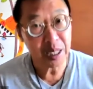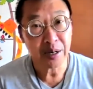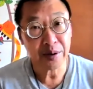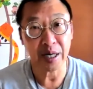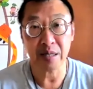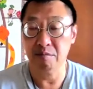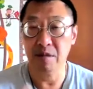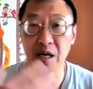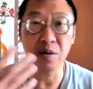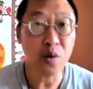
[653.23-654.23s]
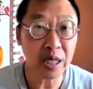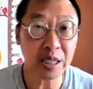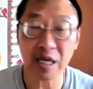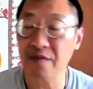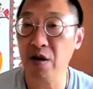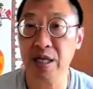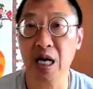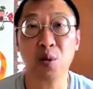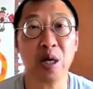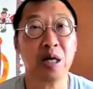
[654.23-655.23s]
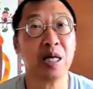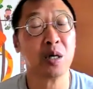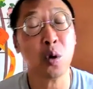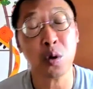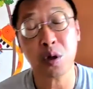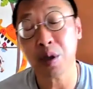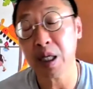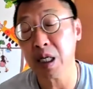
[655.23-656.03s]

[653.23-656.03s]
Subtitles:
that the REITs have not done well, like OUE,